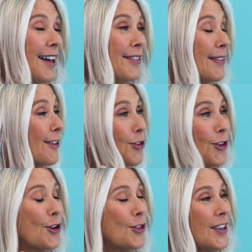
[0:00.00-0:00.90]
Then the
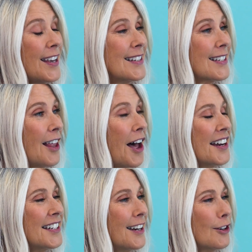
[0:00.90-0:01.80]
third thing is
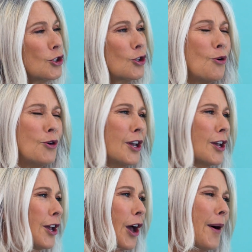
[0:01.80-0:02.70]
lighting. Sure, you
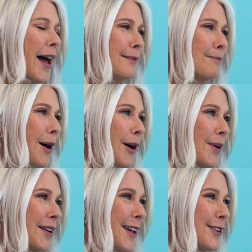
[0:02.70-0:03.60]
can go out and buy
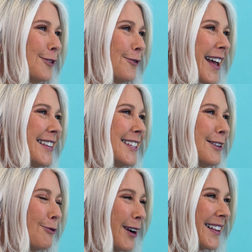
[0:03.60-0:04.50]
one of those
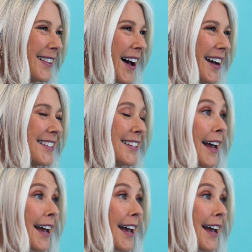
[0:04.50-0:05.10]
fancy ring lights,